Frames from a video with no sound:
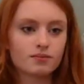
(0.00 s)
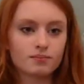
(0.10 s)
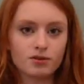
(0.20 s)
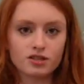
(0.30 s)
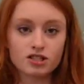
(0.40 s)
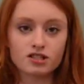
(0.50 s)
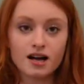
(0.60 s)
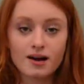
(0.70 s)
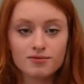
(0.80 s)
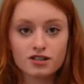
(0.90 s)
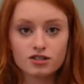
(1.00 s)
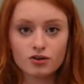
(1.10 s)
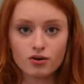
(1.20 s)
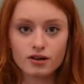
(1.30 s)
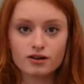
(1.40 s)
pushes
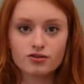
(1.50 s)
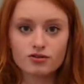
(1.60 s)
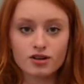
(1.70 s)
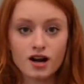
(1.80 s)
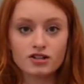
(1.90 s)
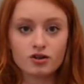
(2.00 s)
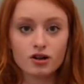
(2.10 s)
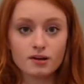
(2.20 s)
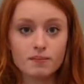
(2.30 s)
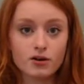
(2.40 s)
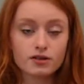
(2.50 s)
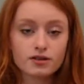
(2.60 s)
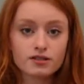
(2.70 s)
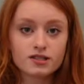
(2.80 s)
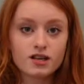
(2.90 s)
high-pressured oil through the hydraulic
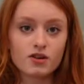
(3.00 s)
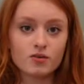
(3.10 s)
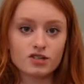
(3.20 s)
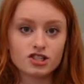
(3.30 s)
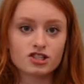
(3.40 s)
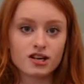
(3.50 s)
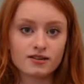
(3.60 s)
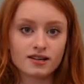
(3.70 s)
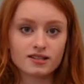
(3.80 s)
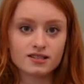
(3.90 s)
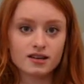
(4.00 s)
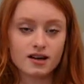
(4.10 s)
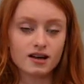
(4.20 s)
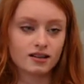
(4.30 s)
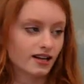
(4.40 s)
motors, which generates
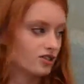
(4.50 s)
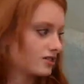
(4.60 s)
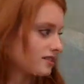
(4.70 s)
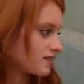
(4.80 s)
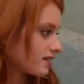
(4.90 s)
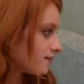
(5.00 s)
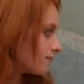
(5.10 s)
electricity.